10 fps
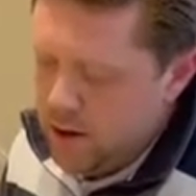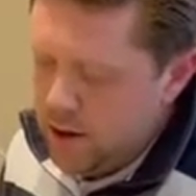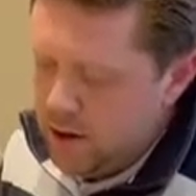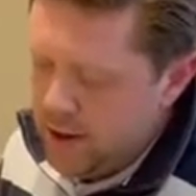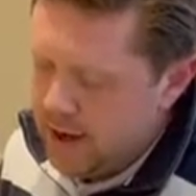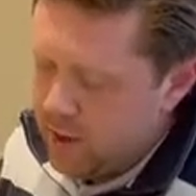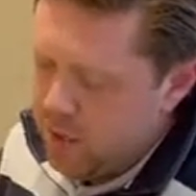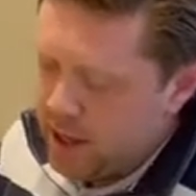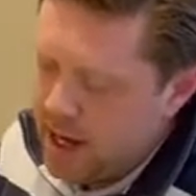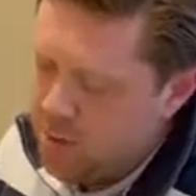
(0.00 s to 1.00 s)
Now the
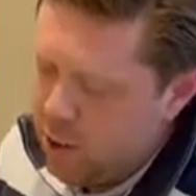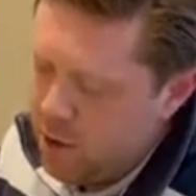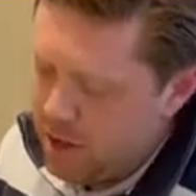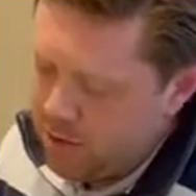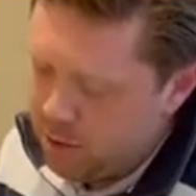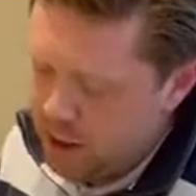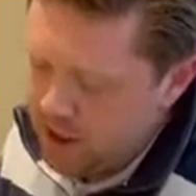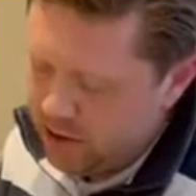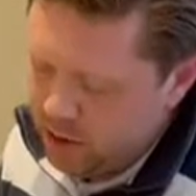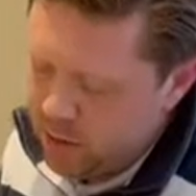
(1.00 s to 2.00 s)
camera won't be able to pick this
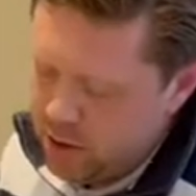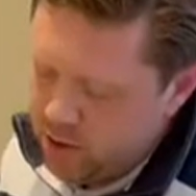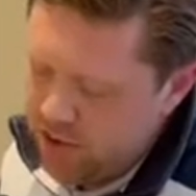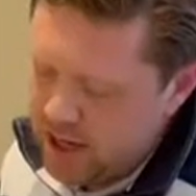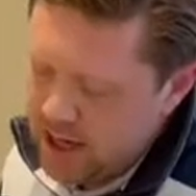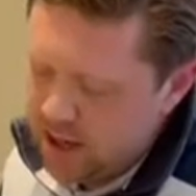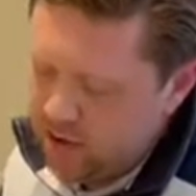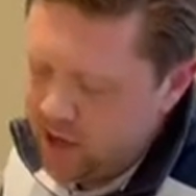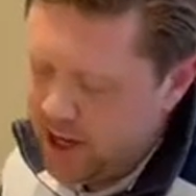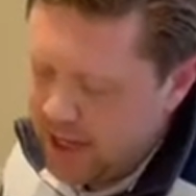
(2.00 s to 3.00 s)
up, but you'll see a
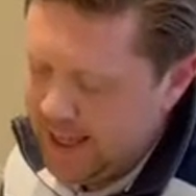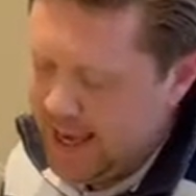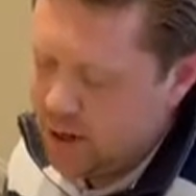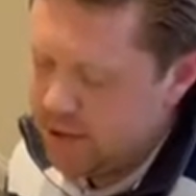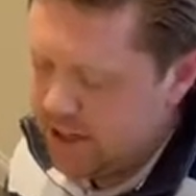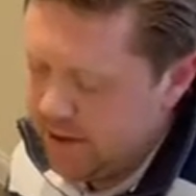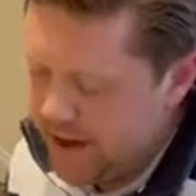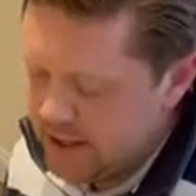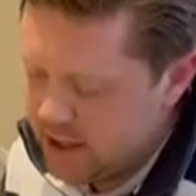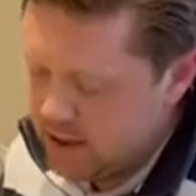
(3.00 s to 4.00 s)
slight clouding
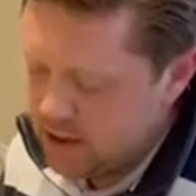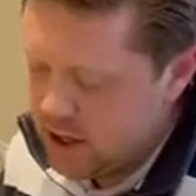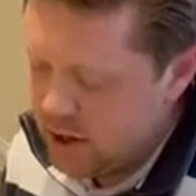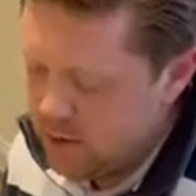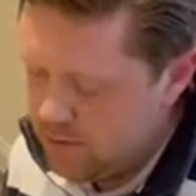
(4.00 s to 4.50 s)
effect to the toe.